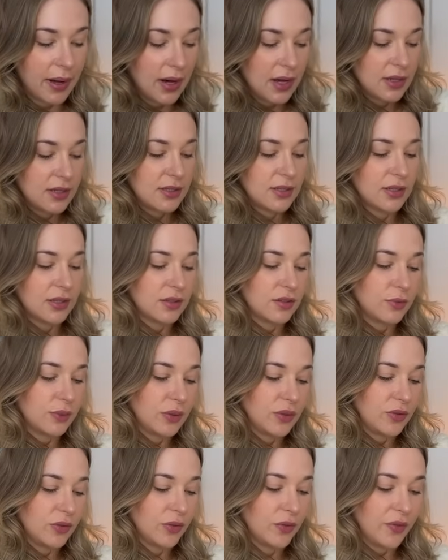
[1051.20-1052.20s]
past. Six of
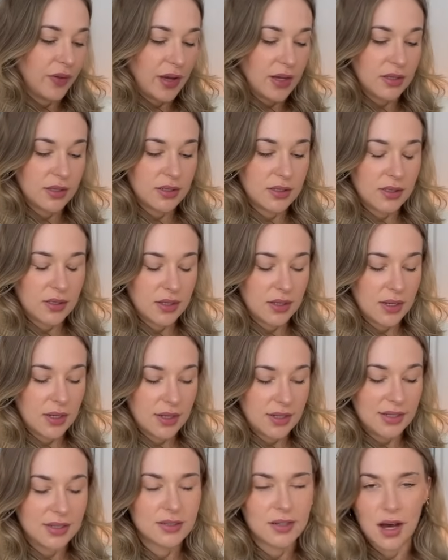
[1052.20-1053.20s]
Wands reverse.
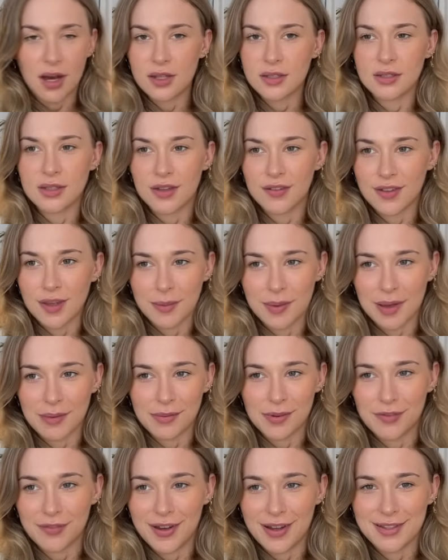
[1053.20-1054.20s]
These cards love coming up
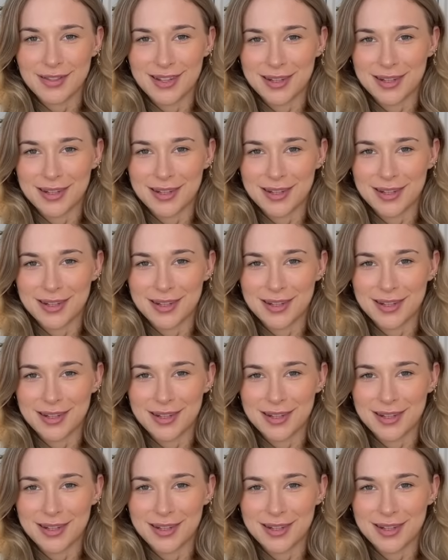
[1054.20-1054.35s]
reverse.